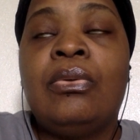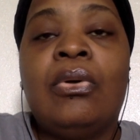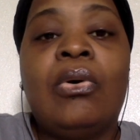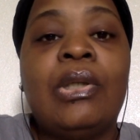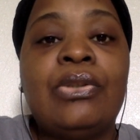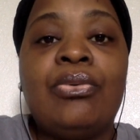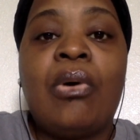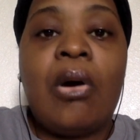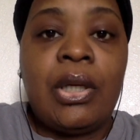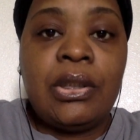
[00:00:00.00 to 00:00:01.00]
going through
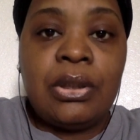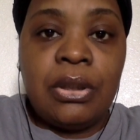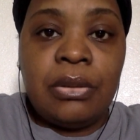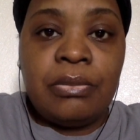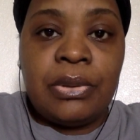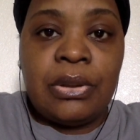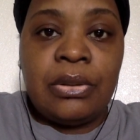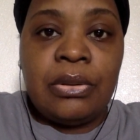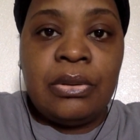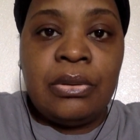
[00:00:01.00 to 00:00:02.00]
hardships,
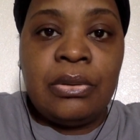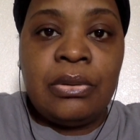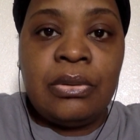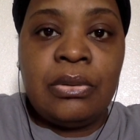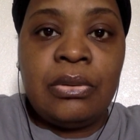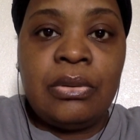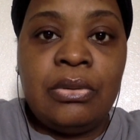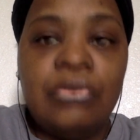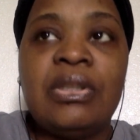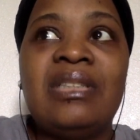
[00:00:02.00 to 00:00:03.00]

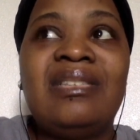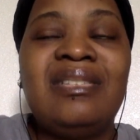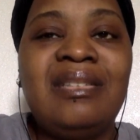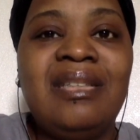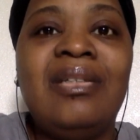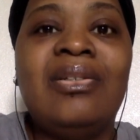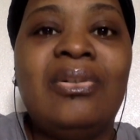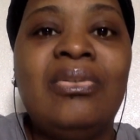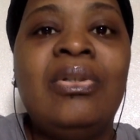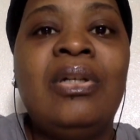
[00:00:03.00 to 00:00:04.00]
you can
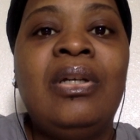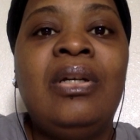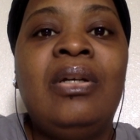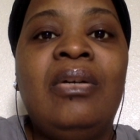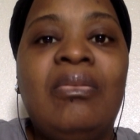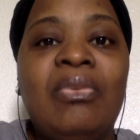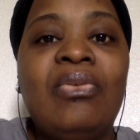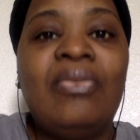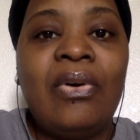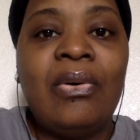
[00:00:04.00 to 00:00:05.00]
still
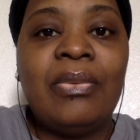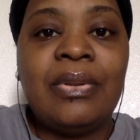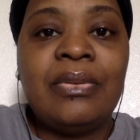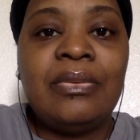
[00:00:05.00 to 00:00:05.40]
move forward.